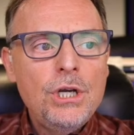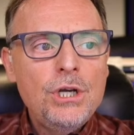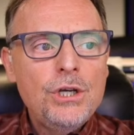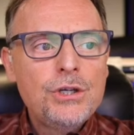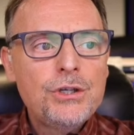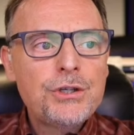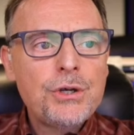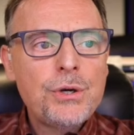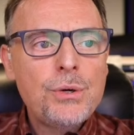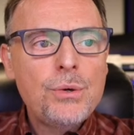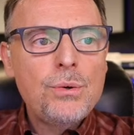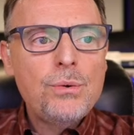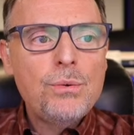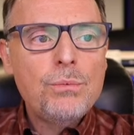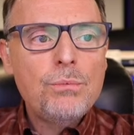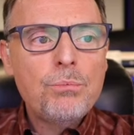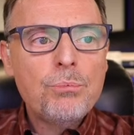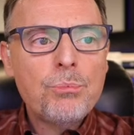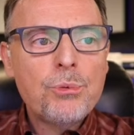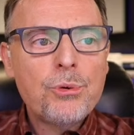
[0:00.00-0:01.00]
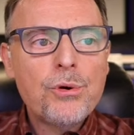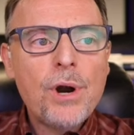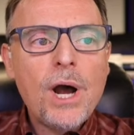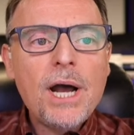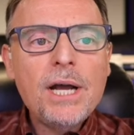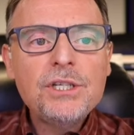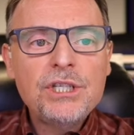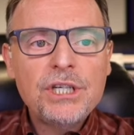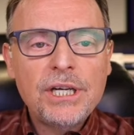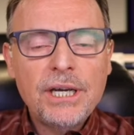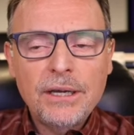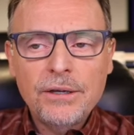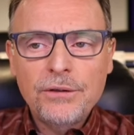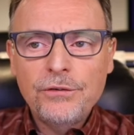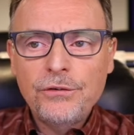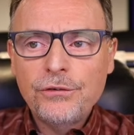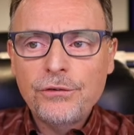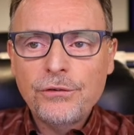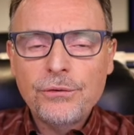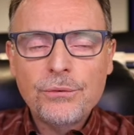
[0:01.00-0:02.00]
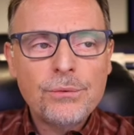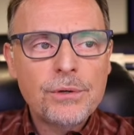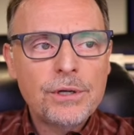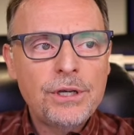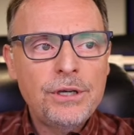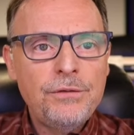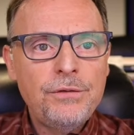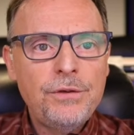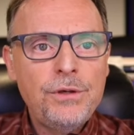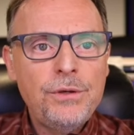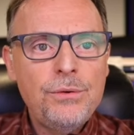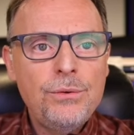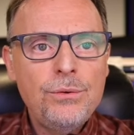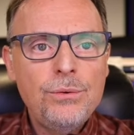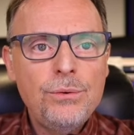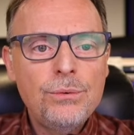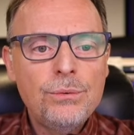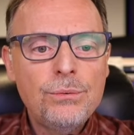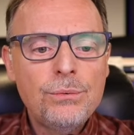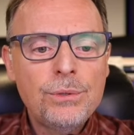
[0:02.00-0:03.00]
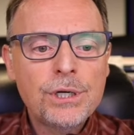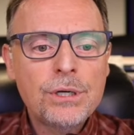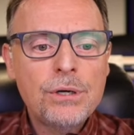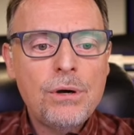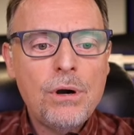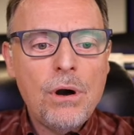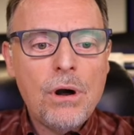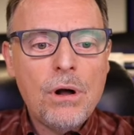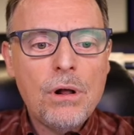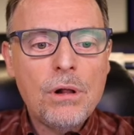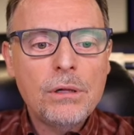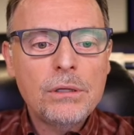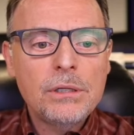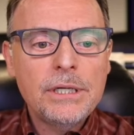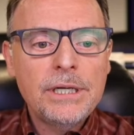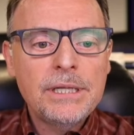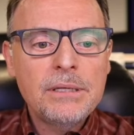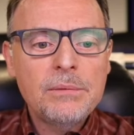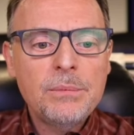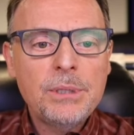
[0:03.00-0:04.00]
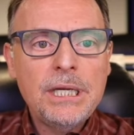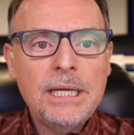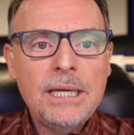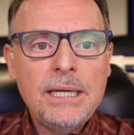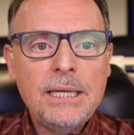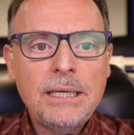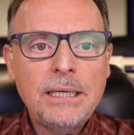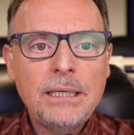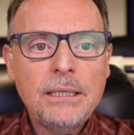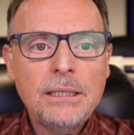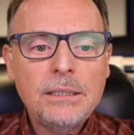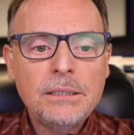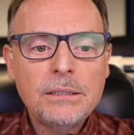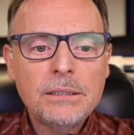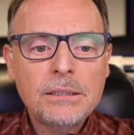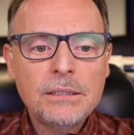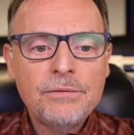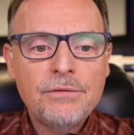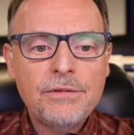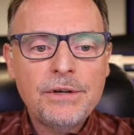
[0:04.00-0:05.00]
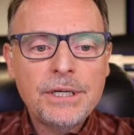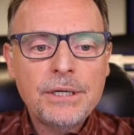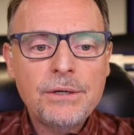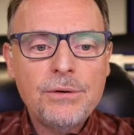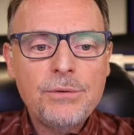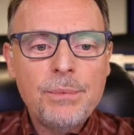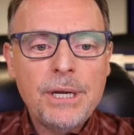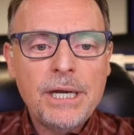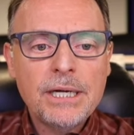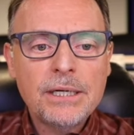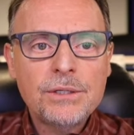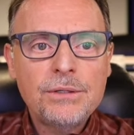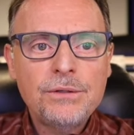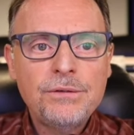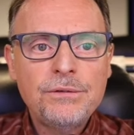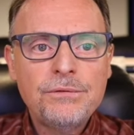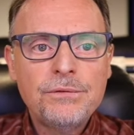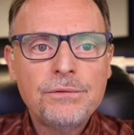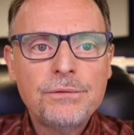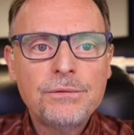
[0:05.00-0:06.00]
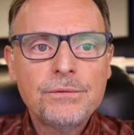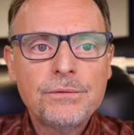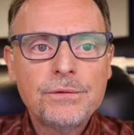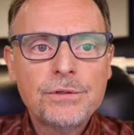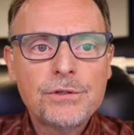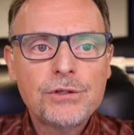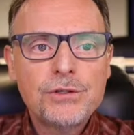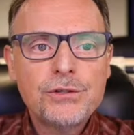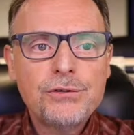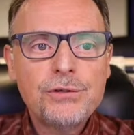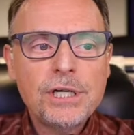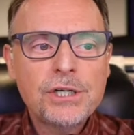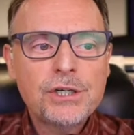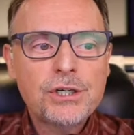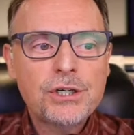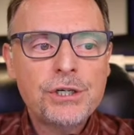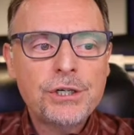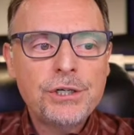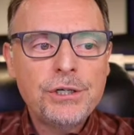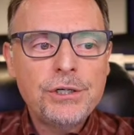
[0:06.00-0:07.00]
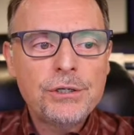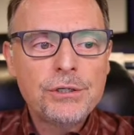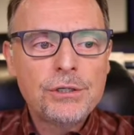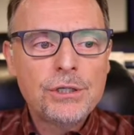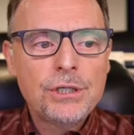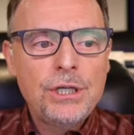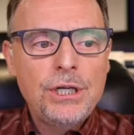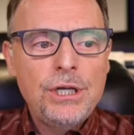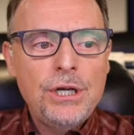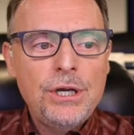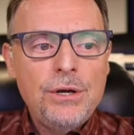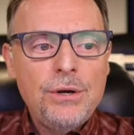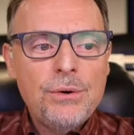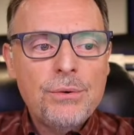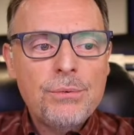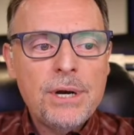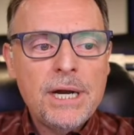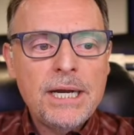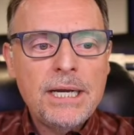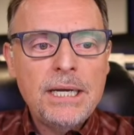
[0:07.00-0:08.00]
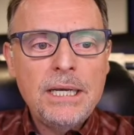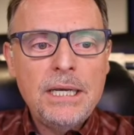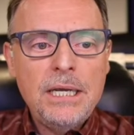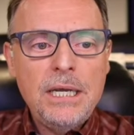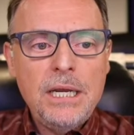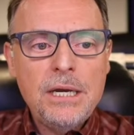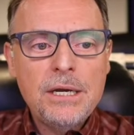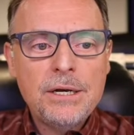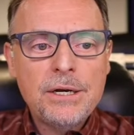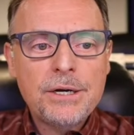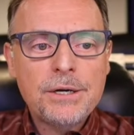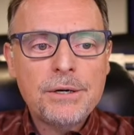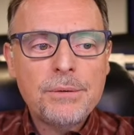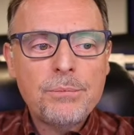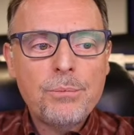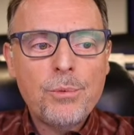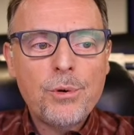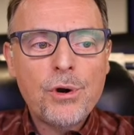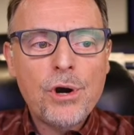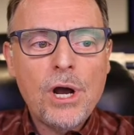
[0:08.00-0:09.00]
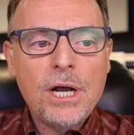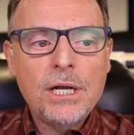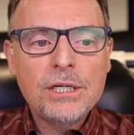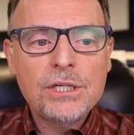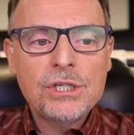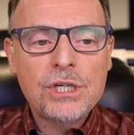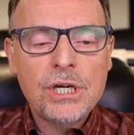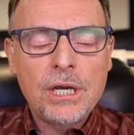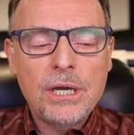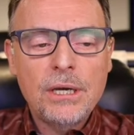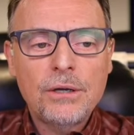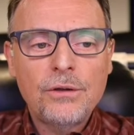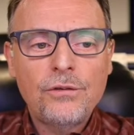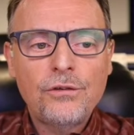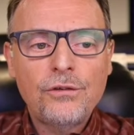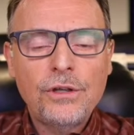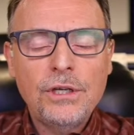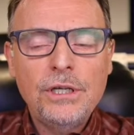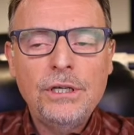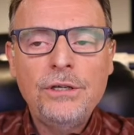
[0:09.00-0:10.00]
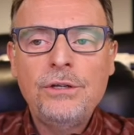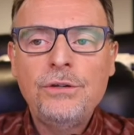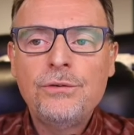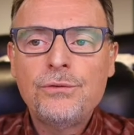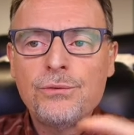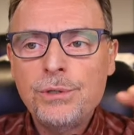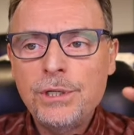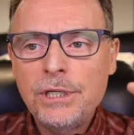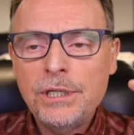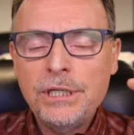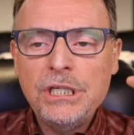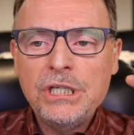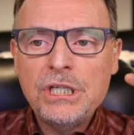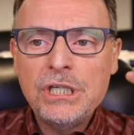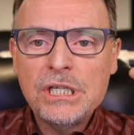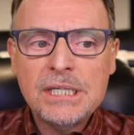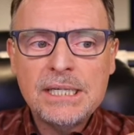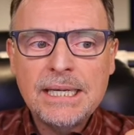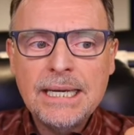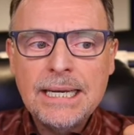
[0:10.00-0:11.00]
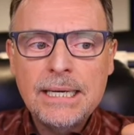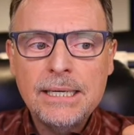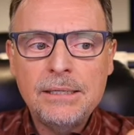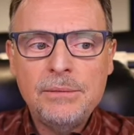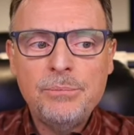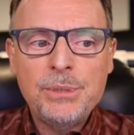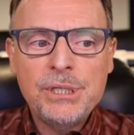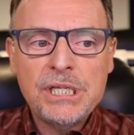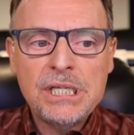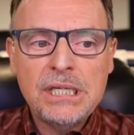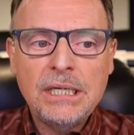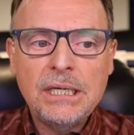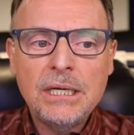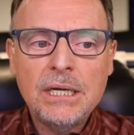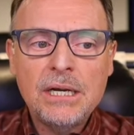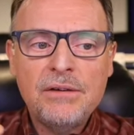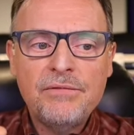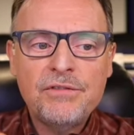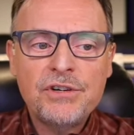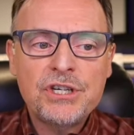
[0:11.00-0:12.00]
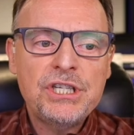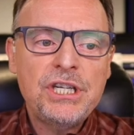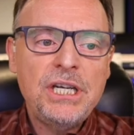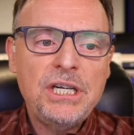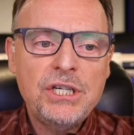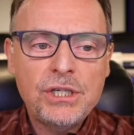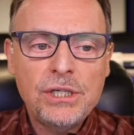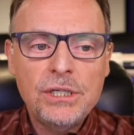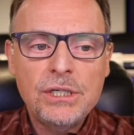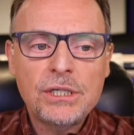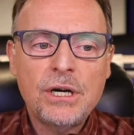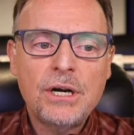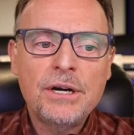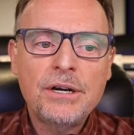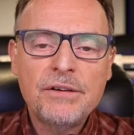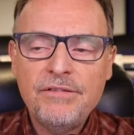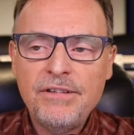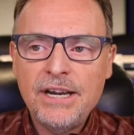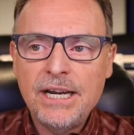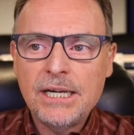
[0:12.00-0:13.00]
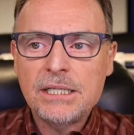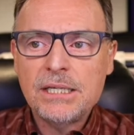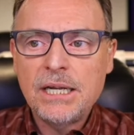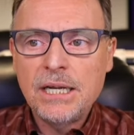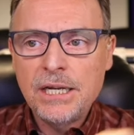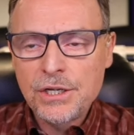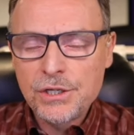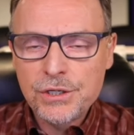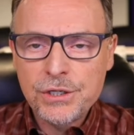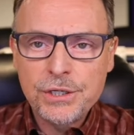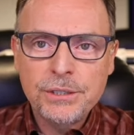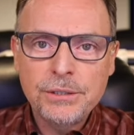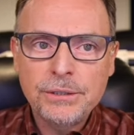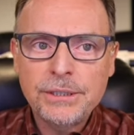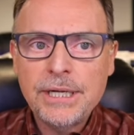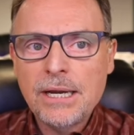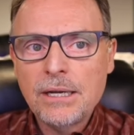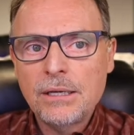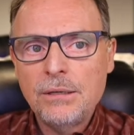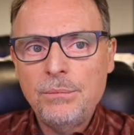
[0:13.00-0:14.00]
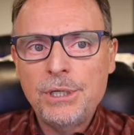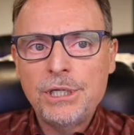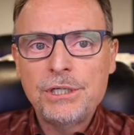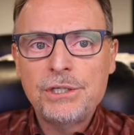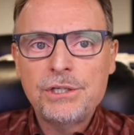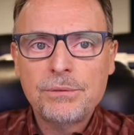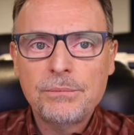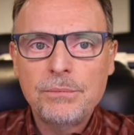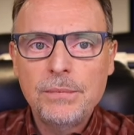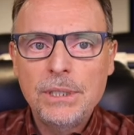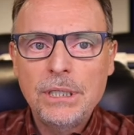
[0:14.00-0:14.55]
So projects, if you recall at the beginning, if I go back to structure, right here, projects is really just encompassing conversations, artifacts, and external documents.